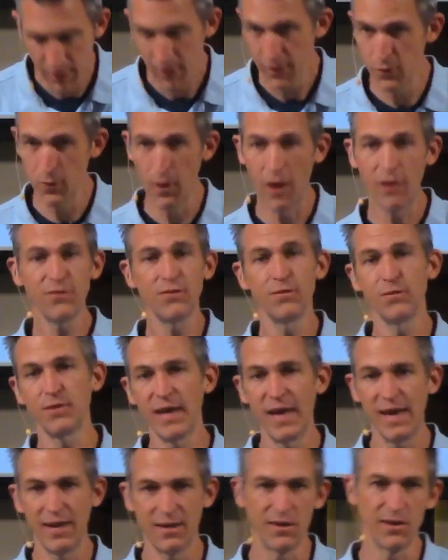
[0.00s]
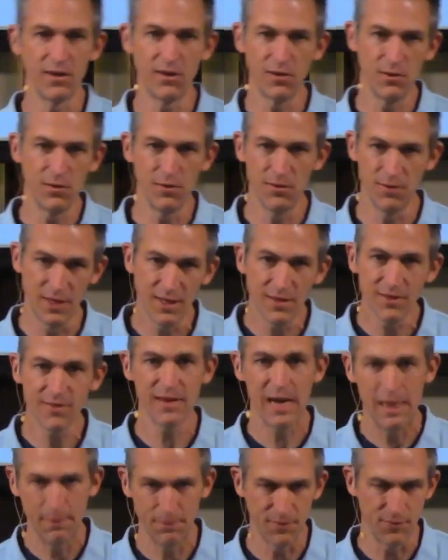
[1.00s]
You also can't conclude these
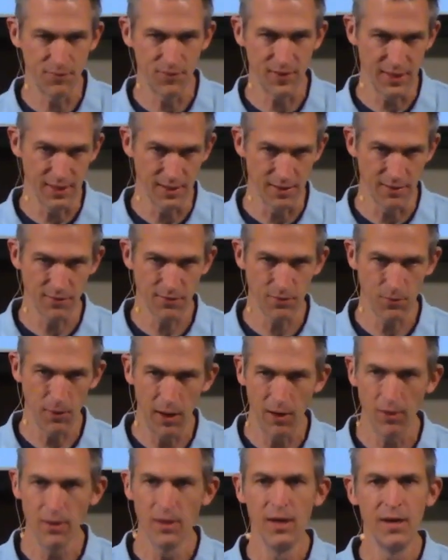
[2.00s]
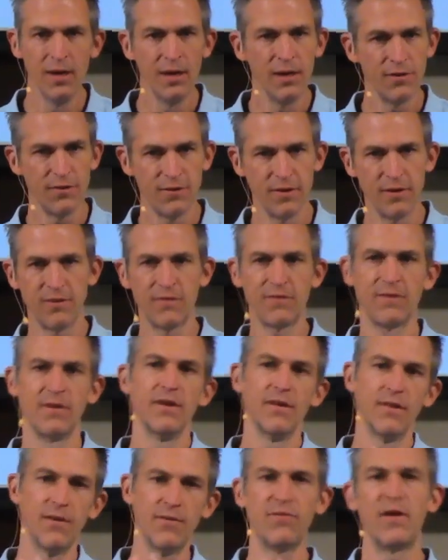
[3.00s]
types of things. Well, since
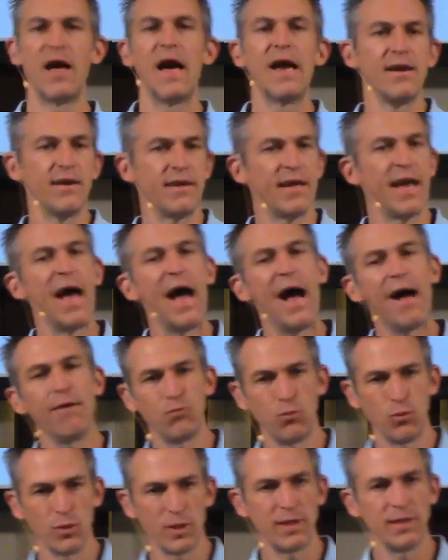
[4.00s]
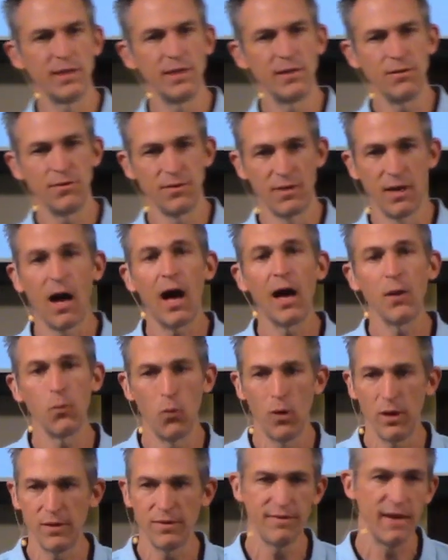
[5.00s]
the fatted calves were killed, God
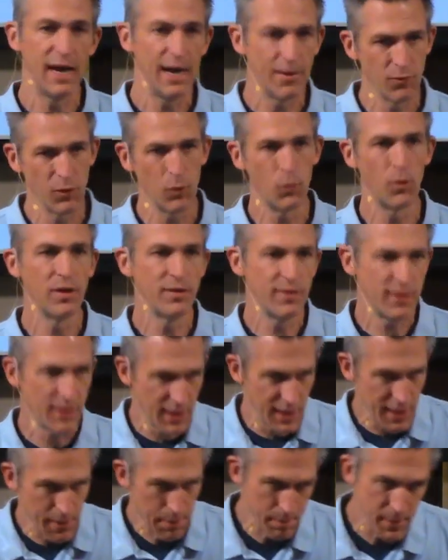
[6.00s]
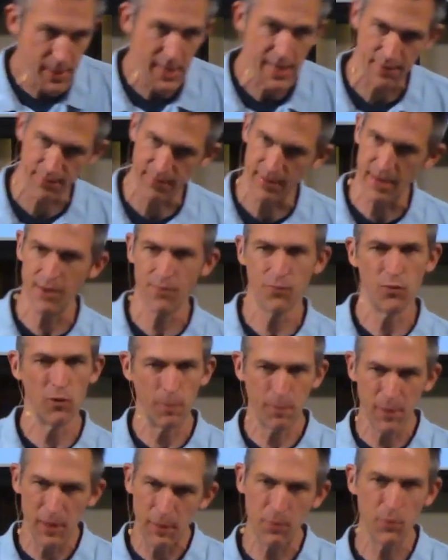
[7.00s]
wants everyone to eat meat. Therefore,
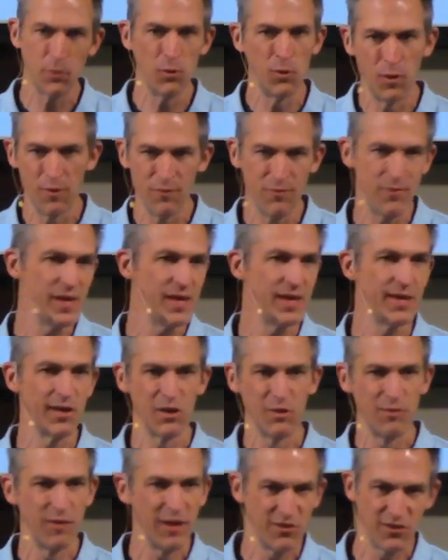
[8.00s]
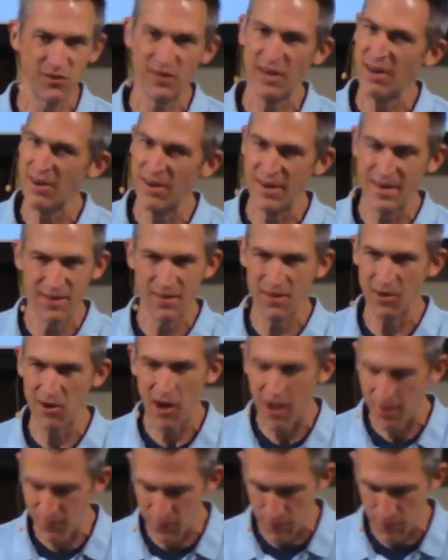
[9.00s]
people who are vegan or vegetarian, they're off the